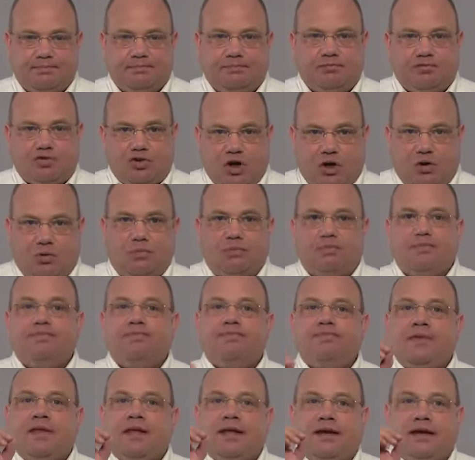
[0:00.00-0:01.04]
So,
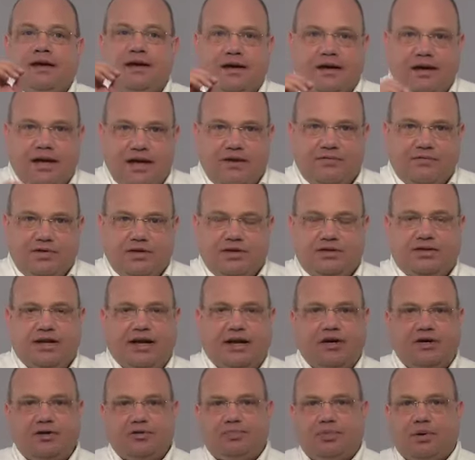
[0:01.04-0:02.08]
if the
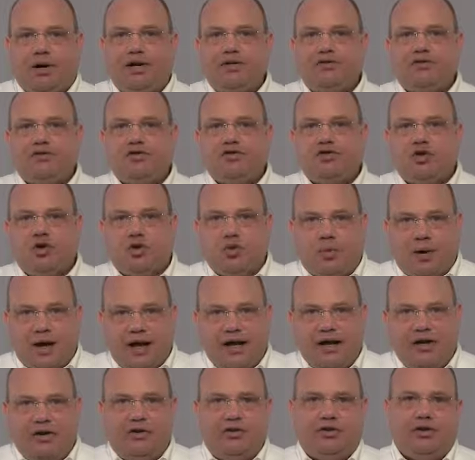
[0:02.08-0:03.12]
sales price is
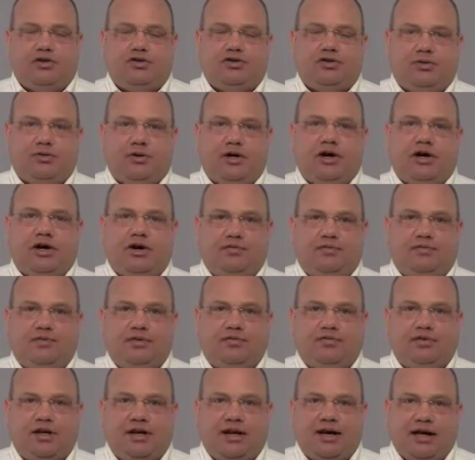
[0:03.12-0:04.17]
greater than
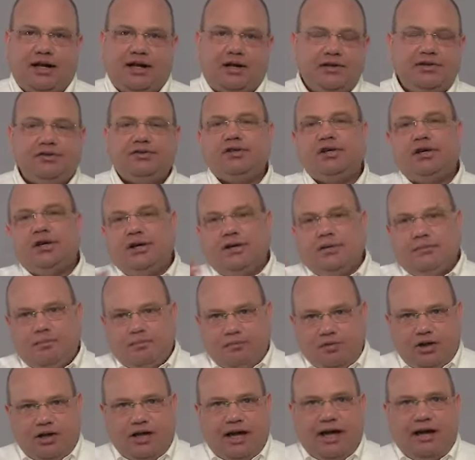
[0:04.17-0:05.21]
$250,
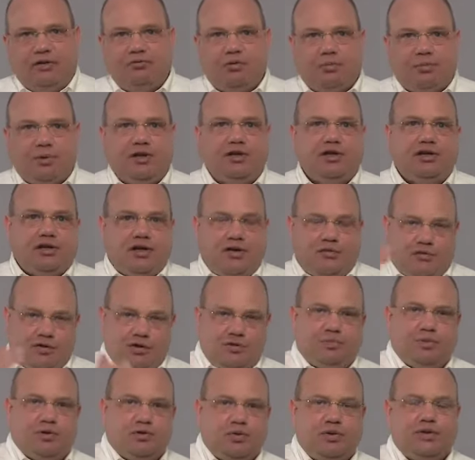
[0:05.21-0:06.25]
the gain will be the difference
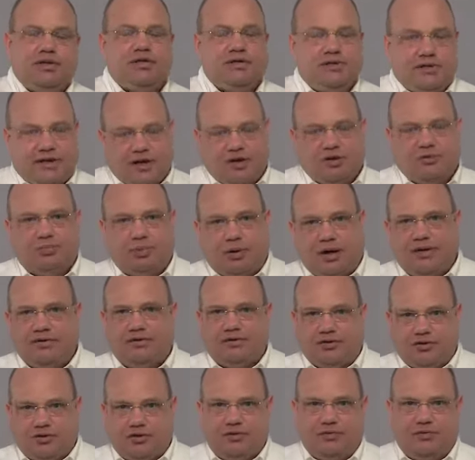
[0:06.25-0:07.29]
between the sales price
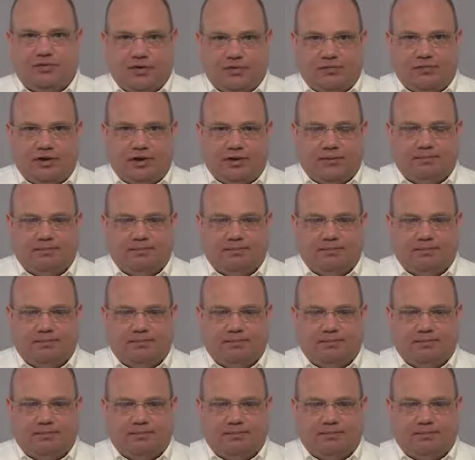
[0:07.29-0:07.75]
and $250.